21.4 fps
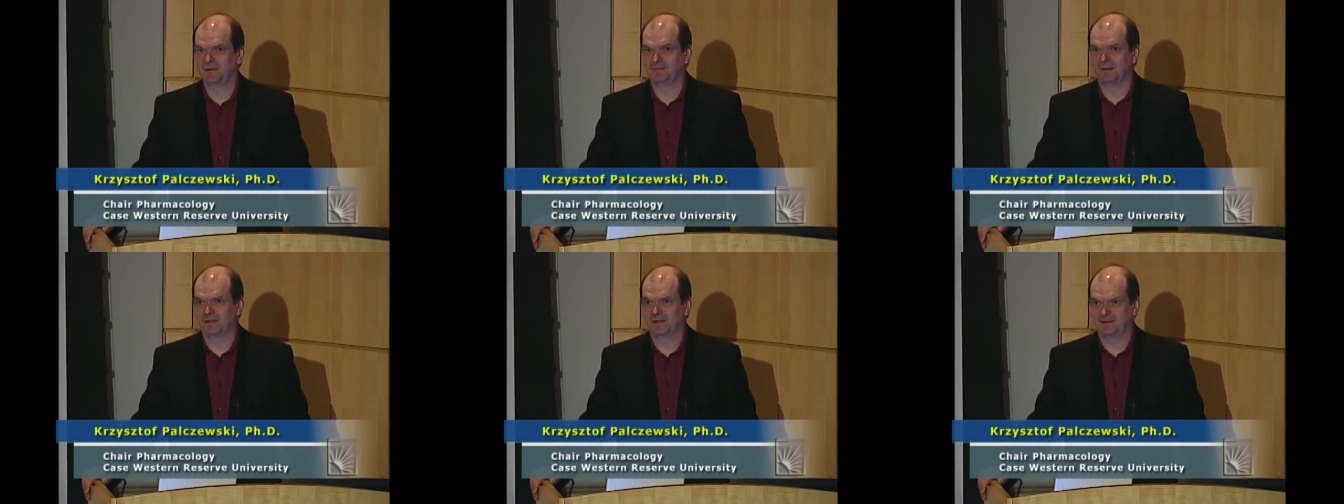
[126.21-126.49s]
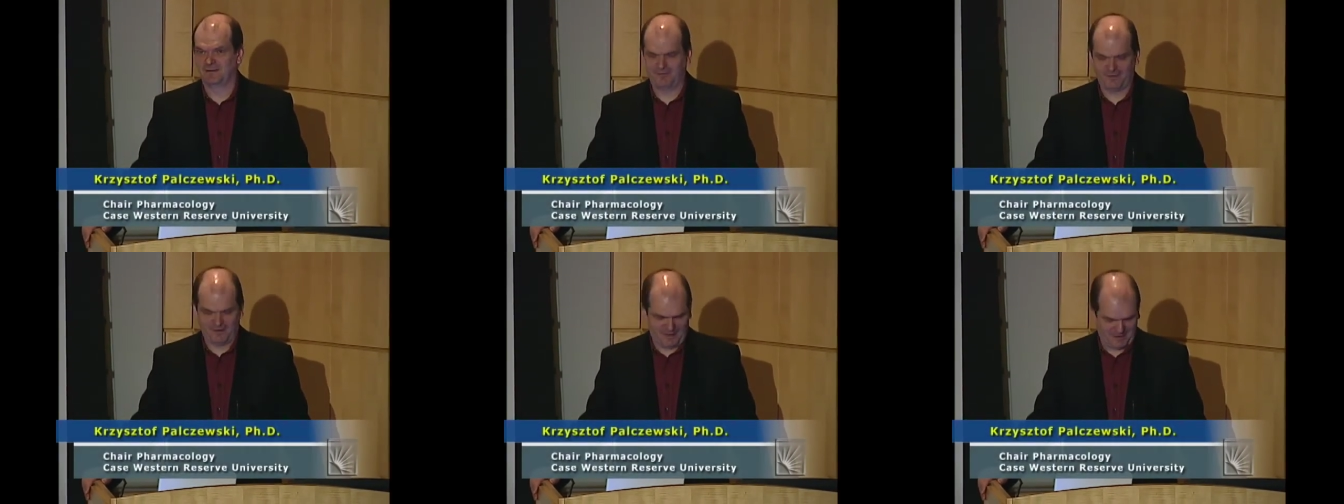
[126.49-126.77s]

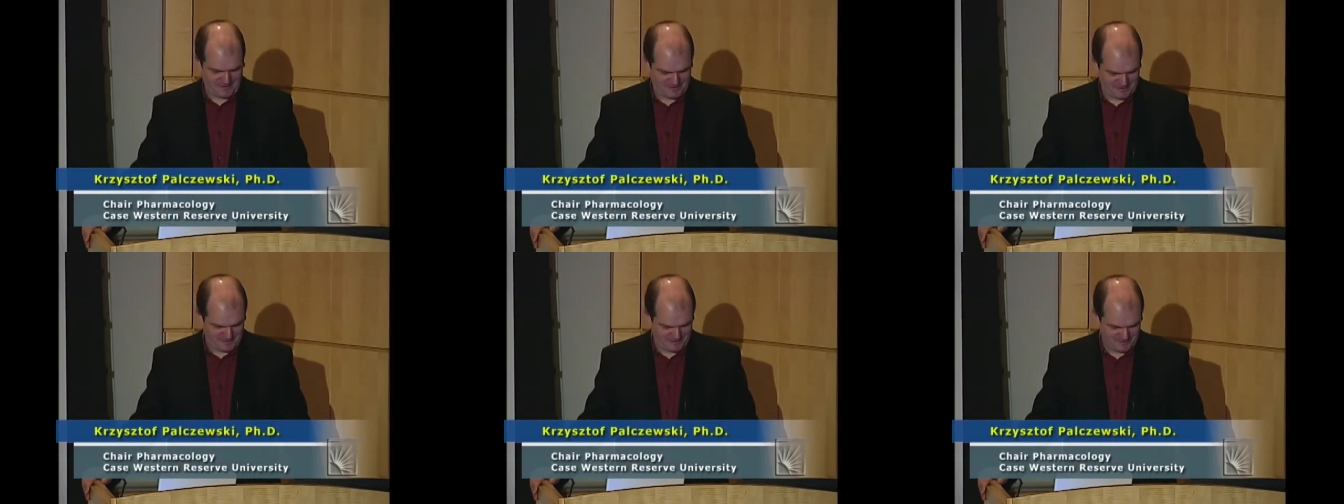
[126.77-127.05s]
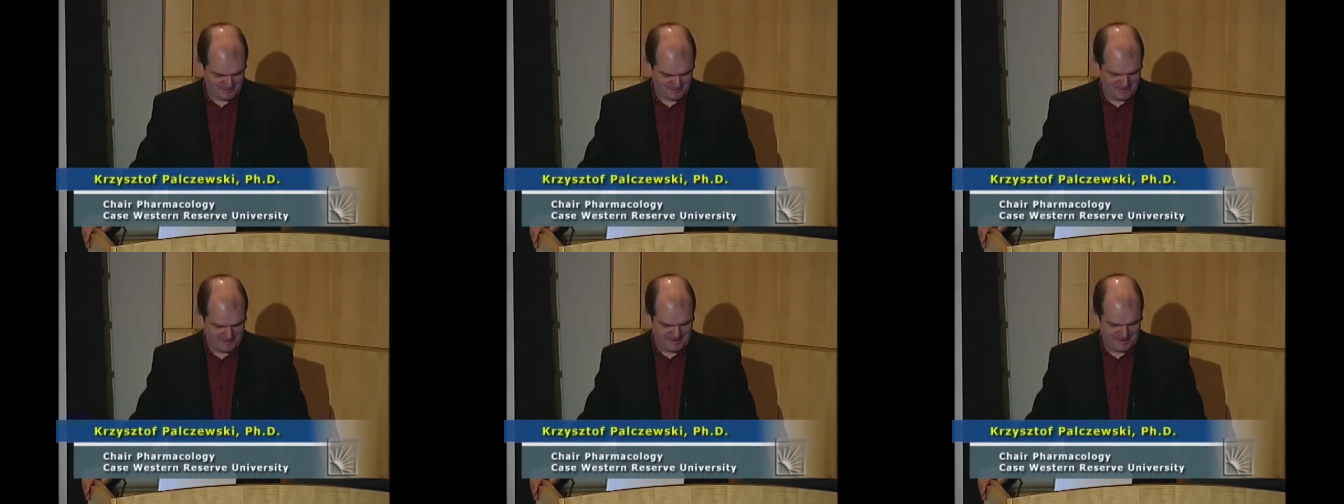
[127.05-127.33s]
many thanks
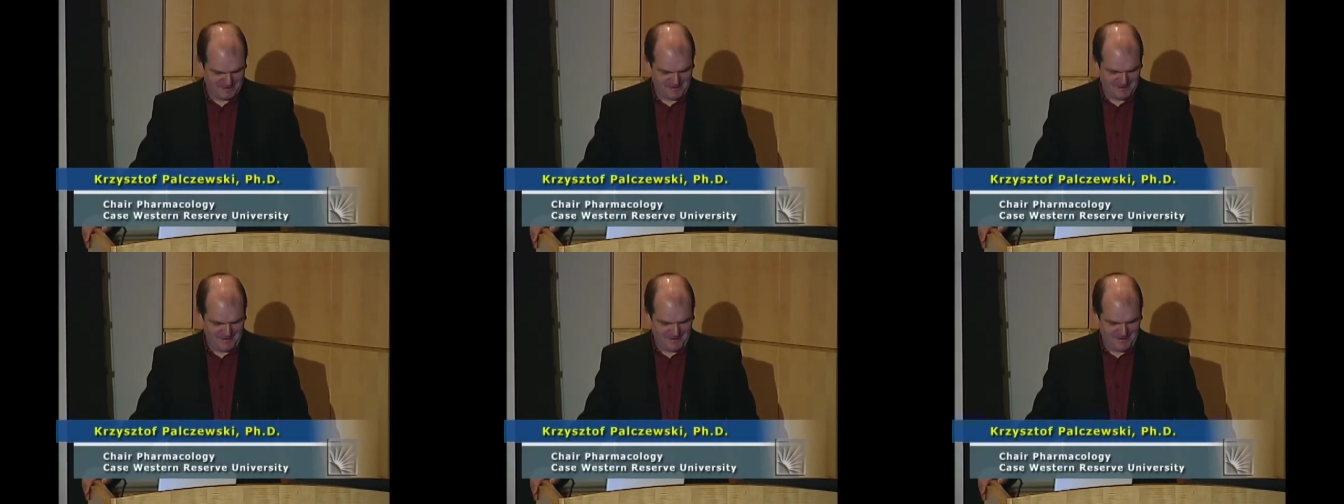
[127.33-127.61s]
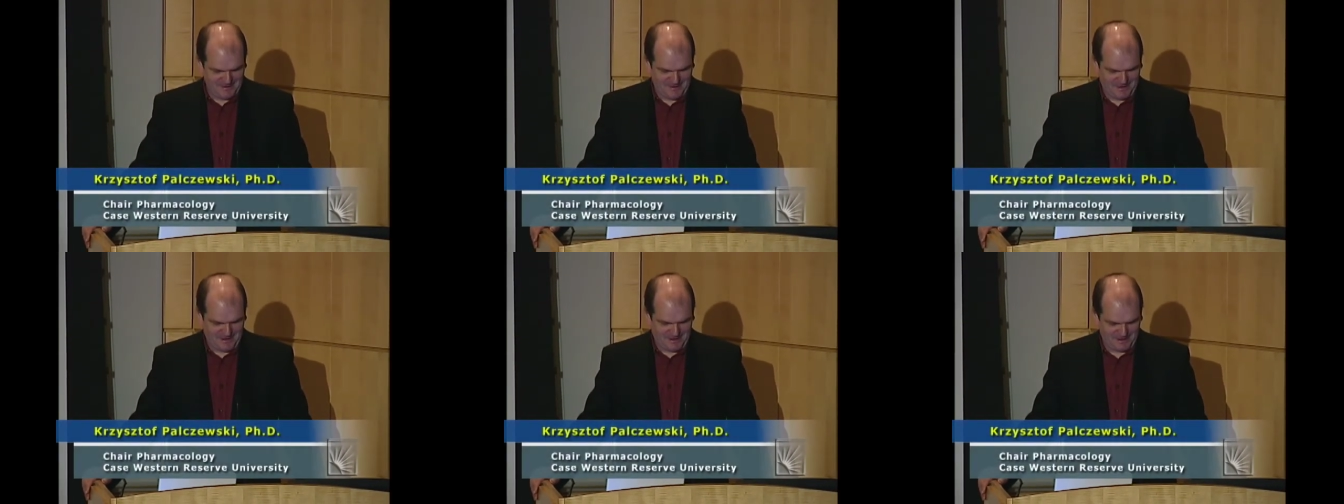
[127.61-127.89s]
to
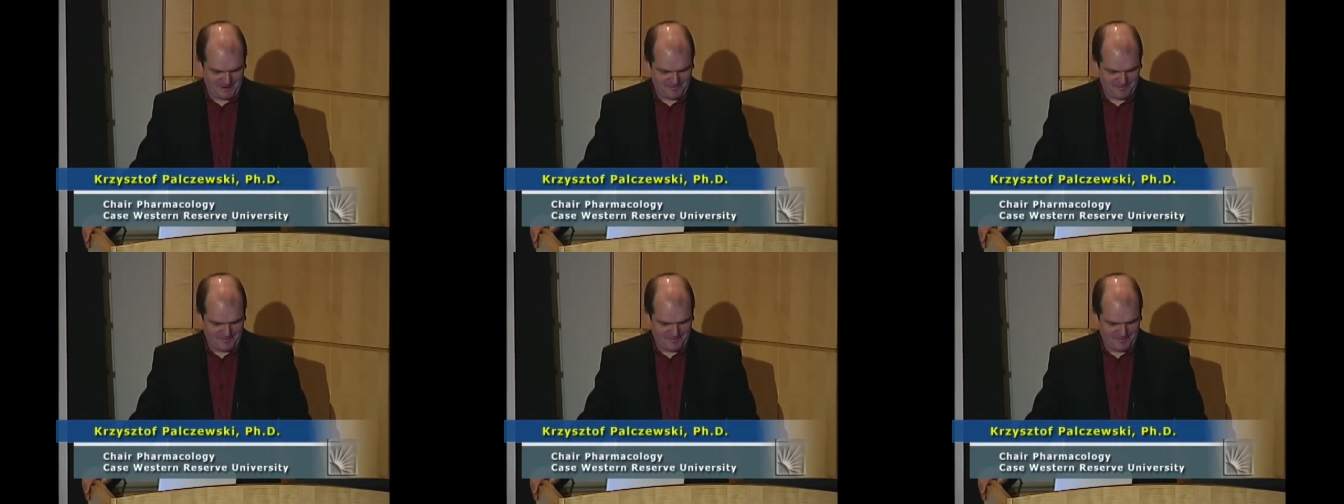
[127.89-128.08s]
uh,